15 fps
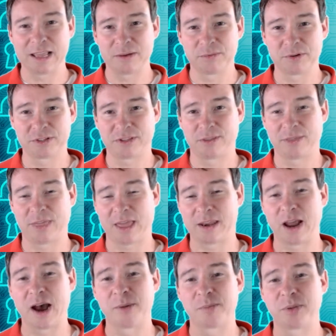it was
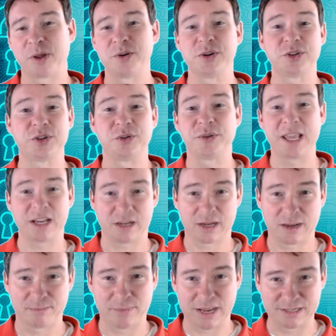then uploaded to
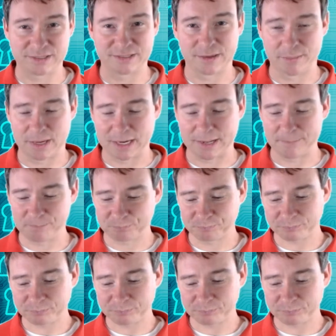GitHub by somebody.